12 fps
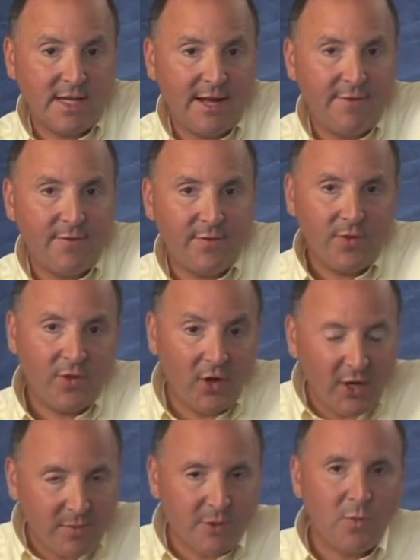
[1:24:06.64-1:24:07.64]
I've
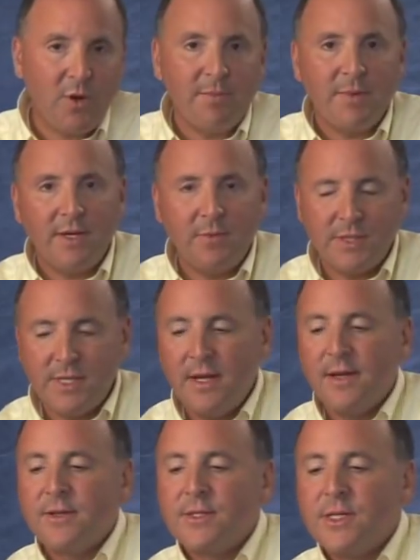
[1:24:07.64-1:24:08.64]
thought it was one, but it was the
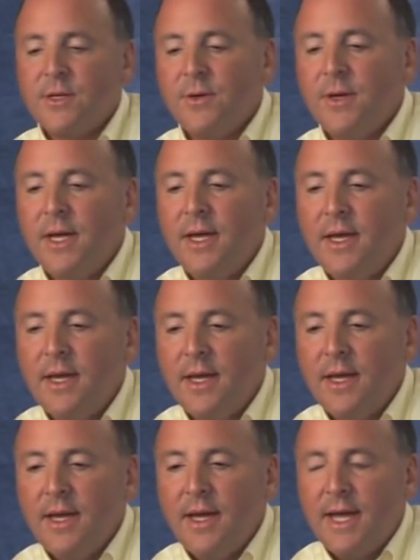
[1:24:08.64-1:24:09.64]
other. So
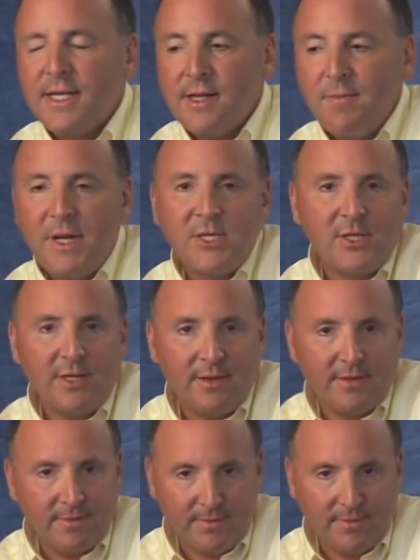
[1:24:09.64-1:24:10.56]
as I've mentioned,